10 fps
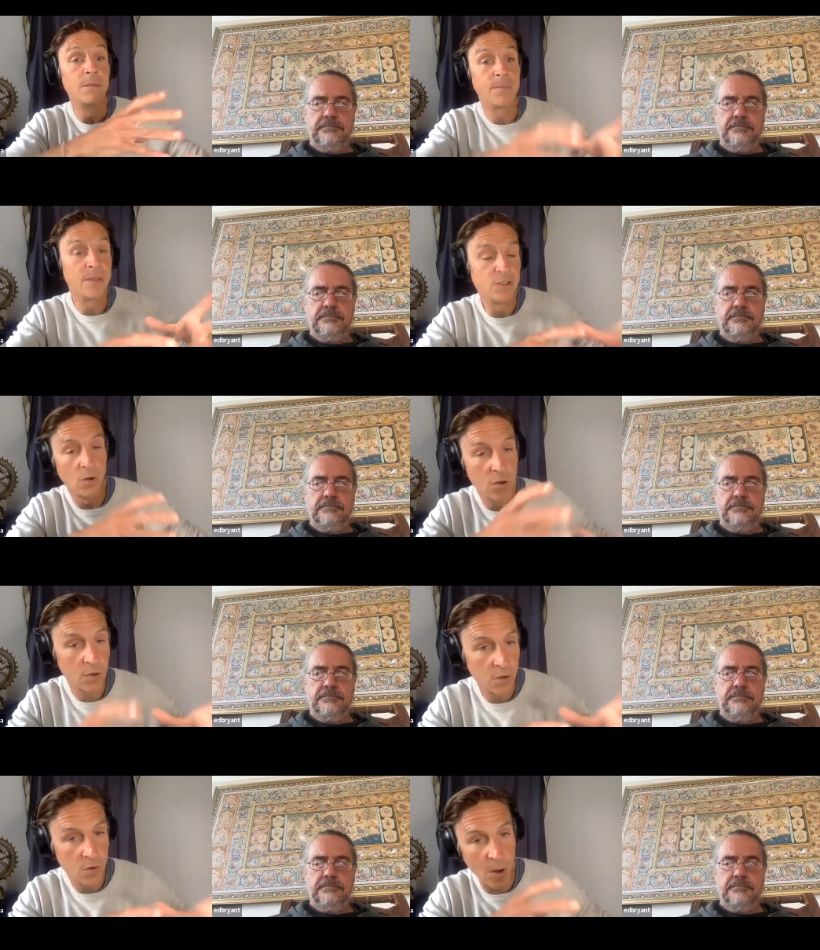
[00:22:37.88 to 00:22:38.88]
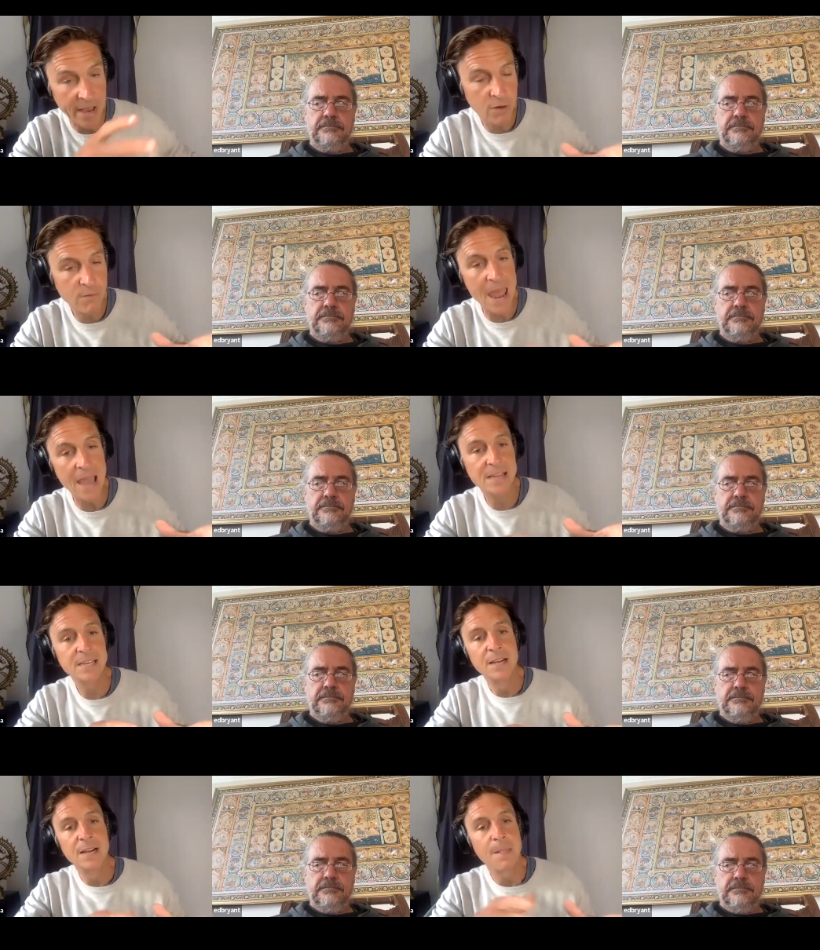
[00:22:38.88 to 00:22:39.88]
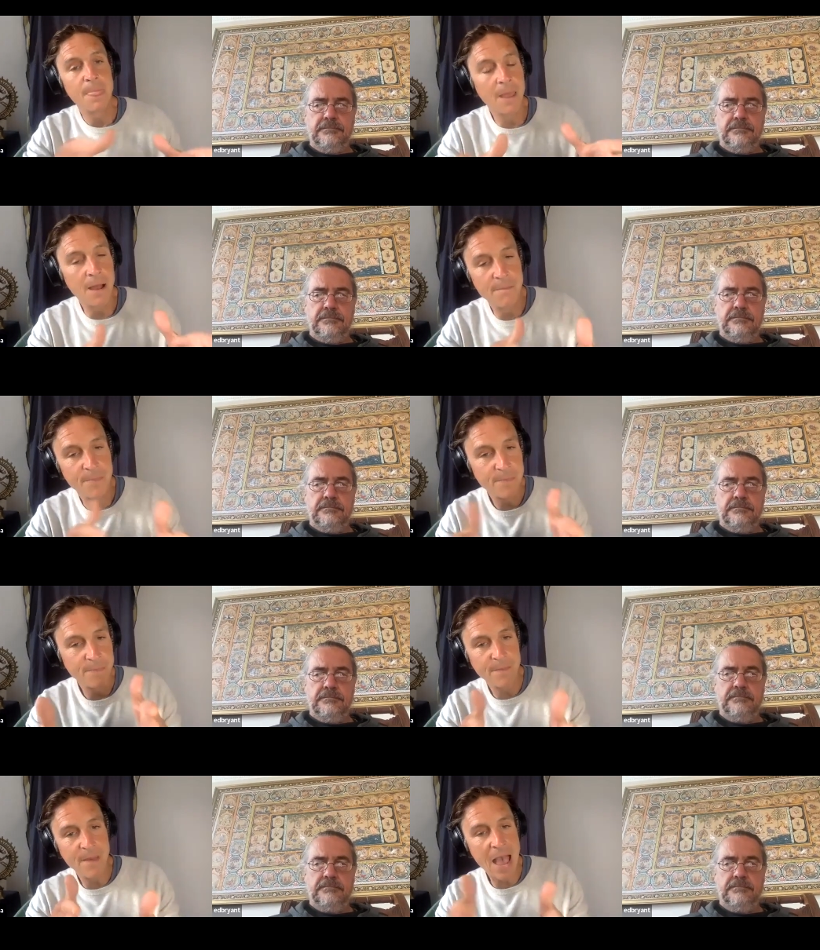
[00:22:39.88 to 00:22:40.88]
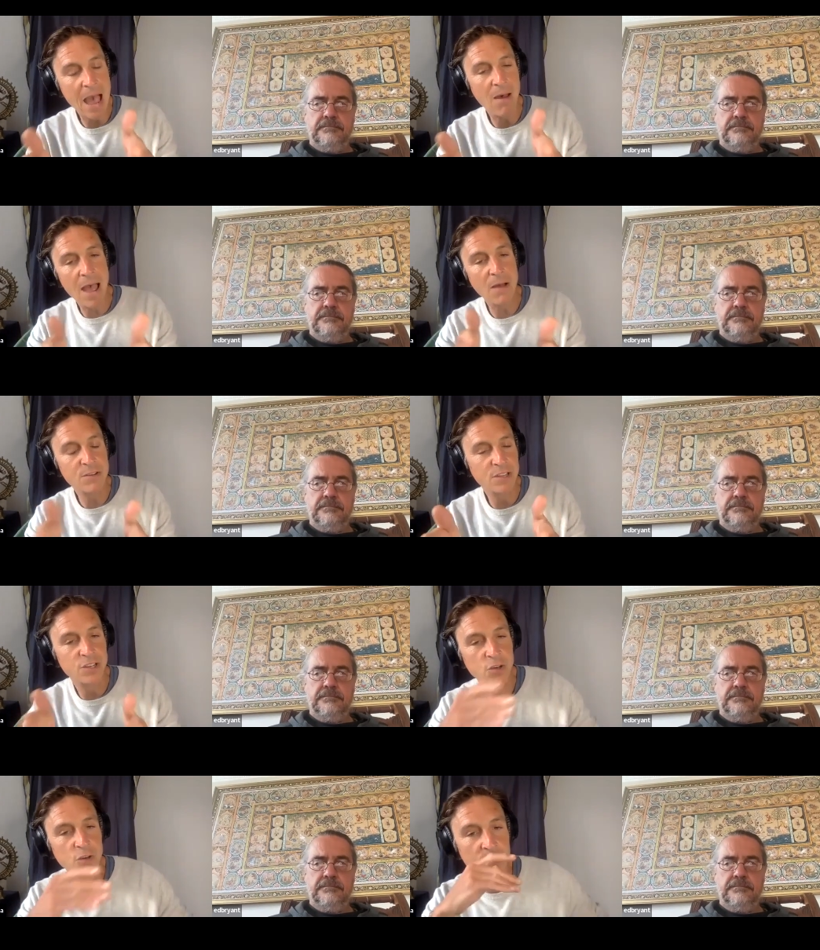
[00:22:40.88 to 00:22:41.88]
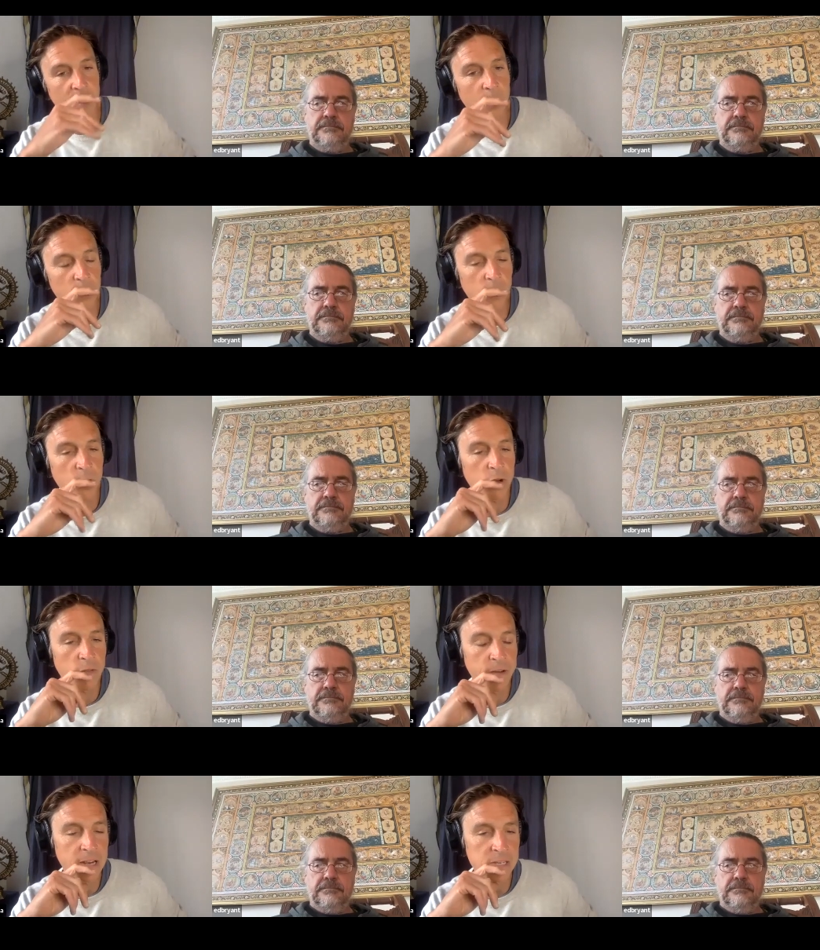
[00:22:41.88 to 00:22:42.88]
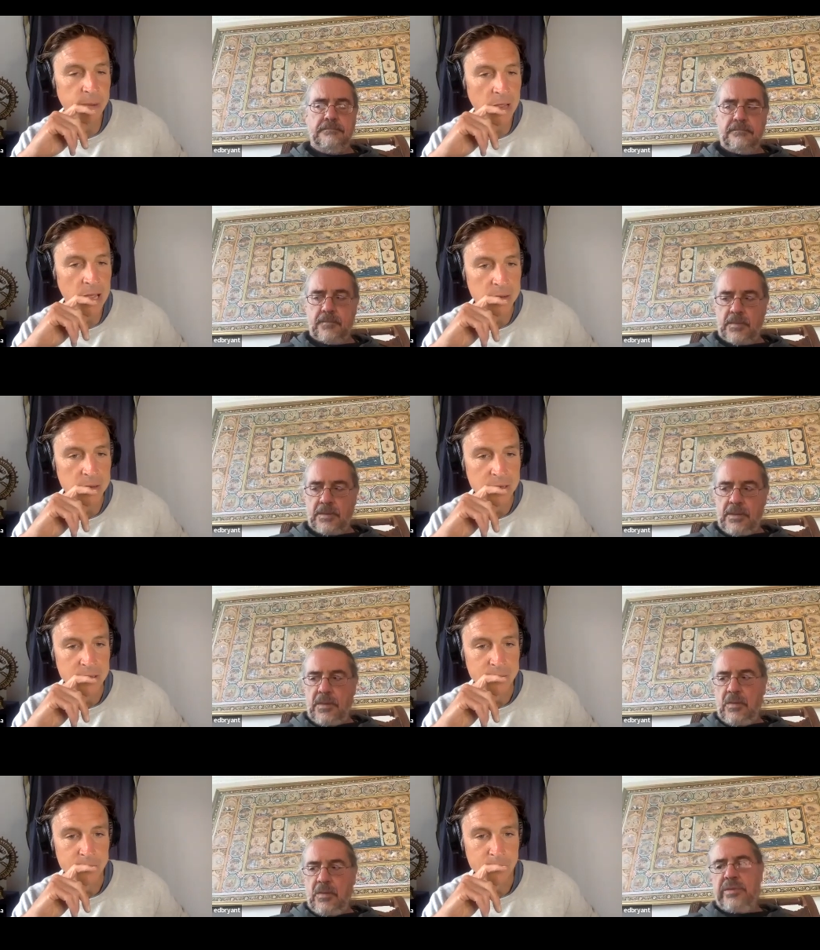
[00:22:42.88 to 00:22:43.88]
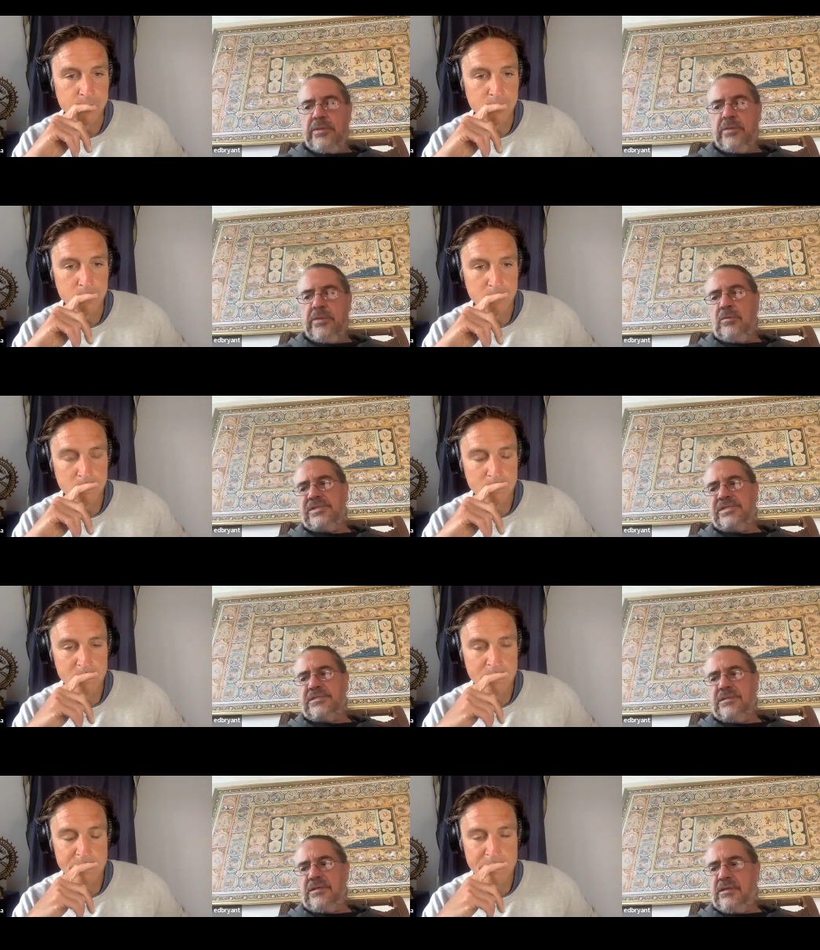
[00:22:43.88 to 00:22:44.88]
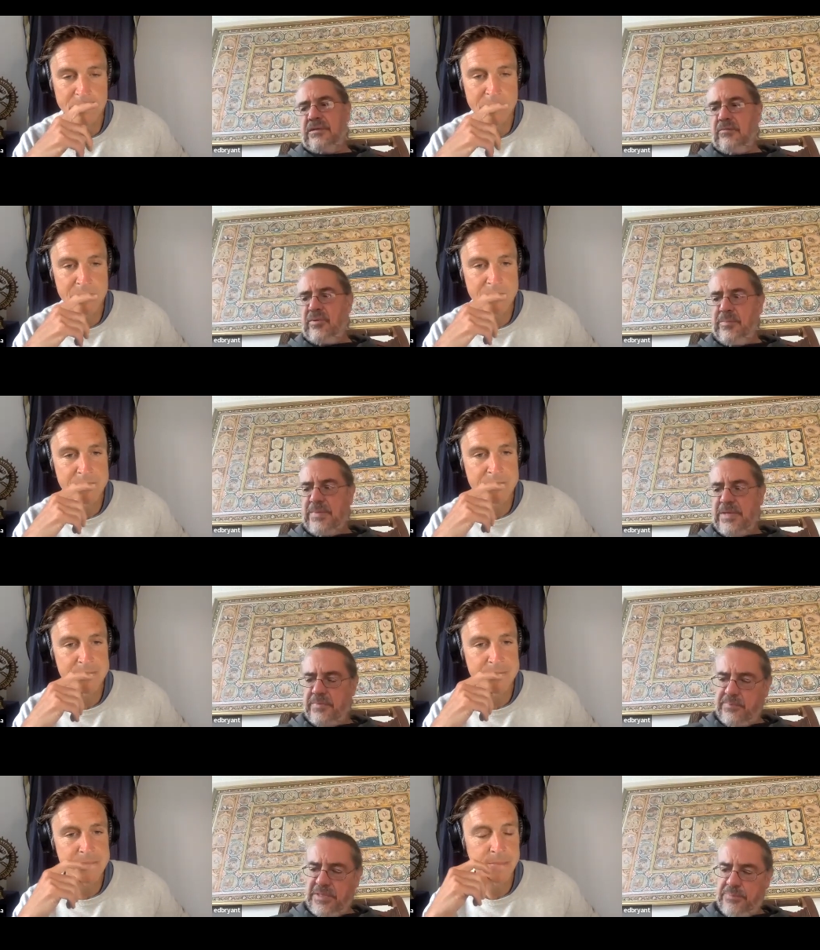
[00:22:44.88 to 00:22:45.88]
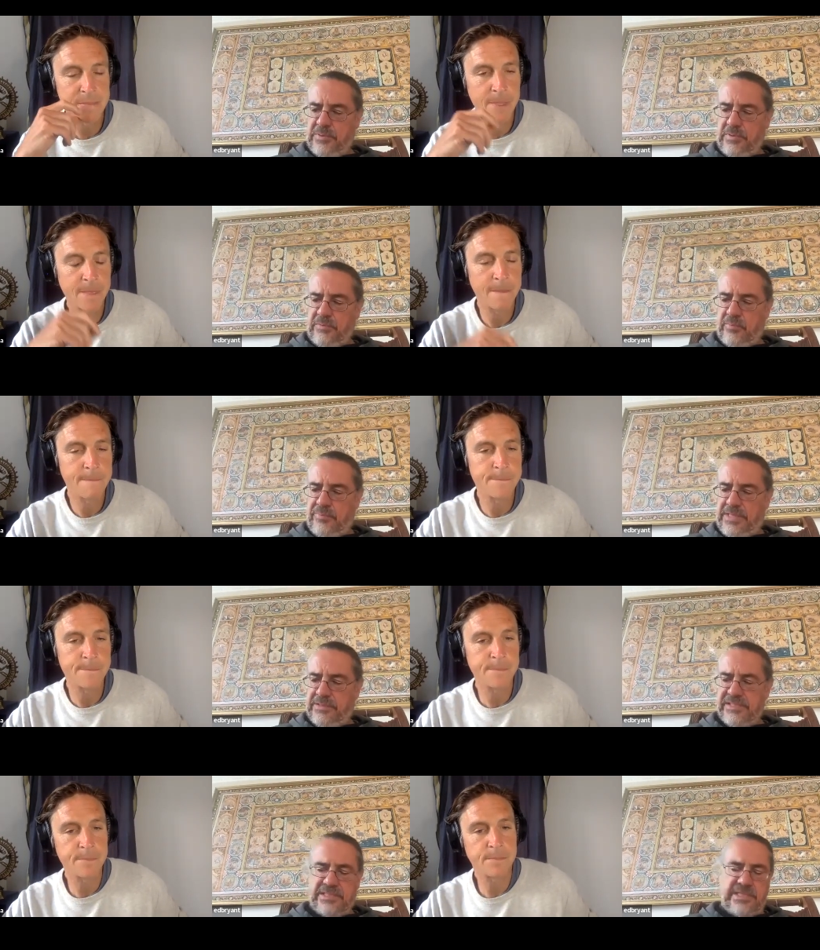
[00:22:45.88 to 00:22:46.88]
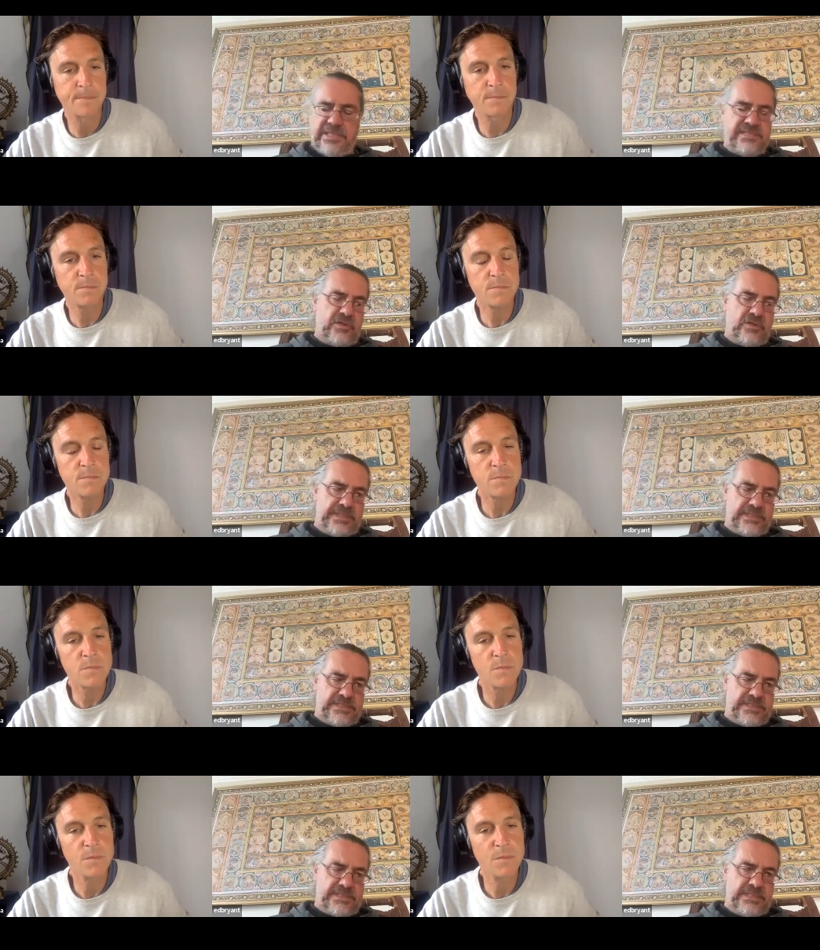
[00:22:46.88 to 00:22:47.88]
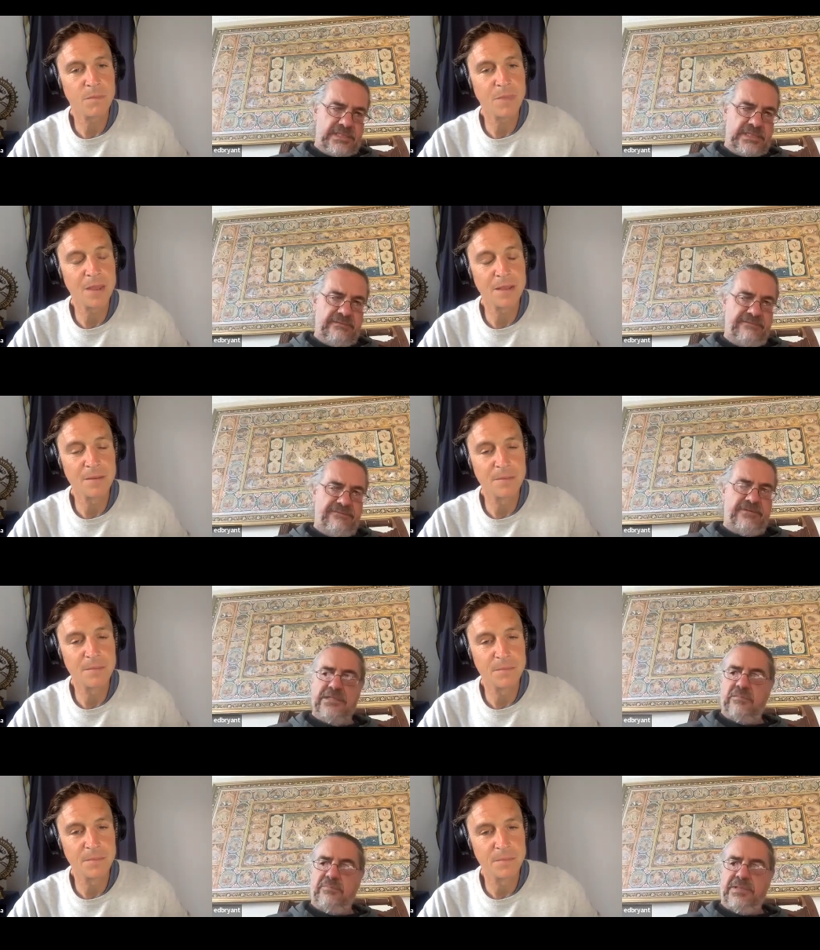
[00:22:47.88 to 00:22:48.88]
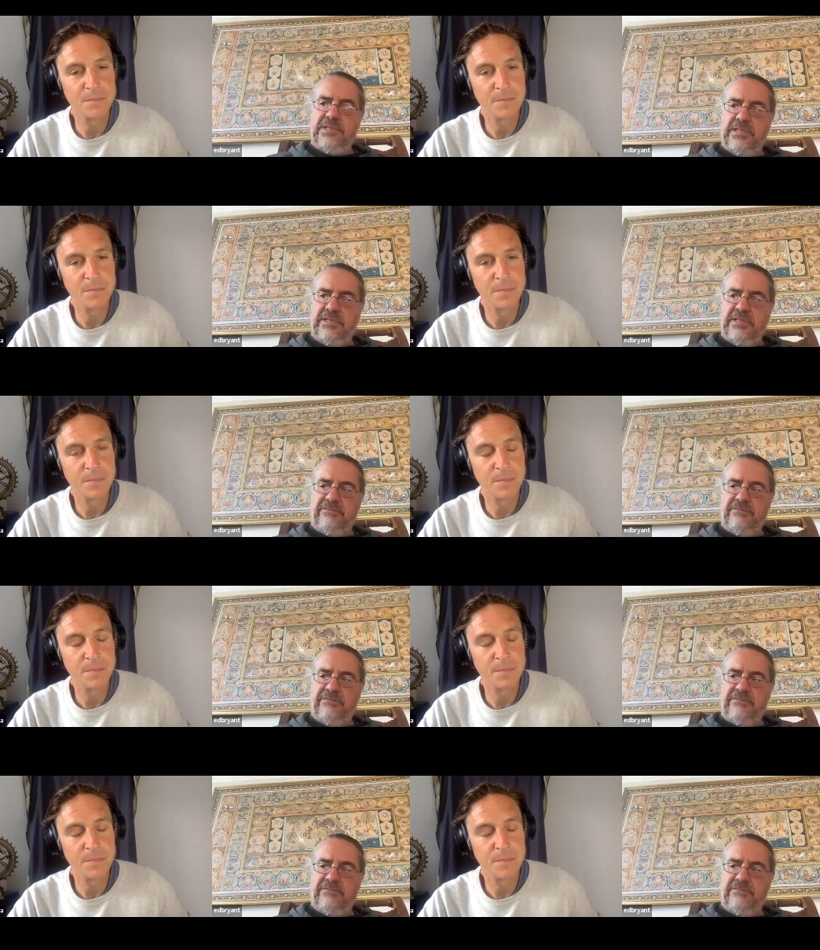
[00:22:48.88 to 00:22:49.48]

Speaker 1: that's not quite correct. Um, how how do the two? Um, what, what are your feelings about that?
Speaker 2: Well, you know, all this. Remember, people that will make these kinds of comments, if they don't believe